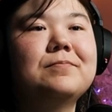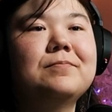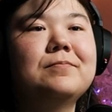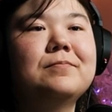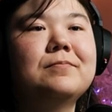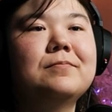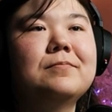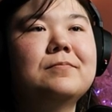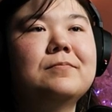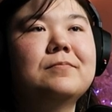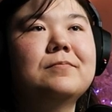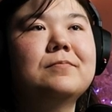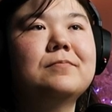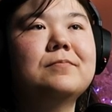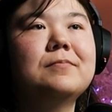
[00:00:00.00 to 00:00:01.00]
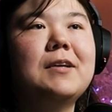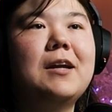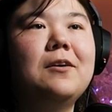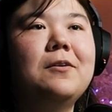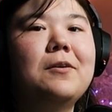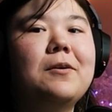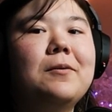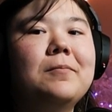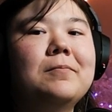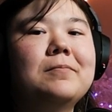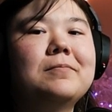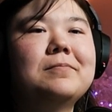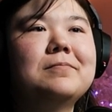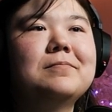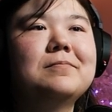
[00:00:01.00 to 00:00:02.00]
Truth is, I don't know.
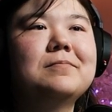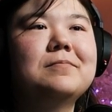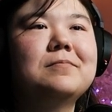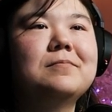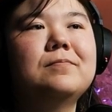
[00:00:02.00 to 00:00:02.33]
Found her.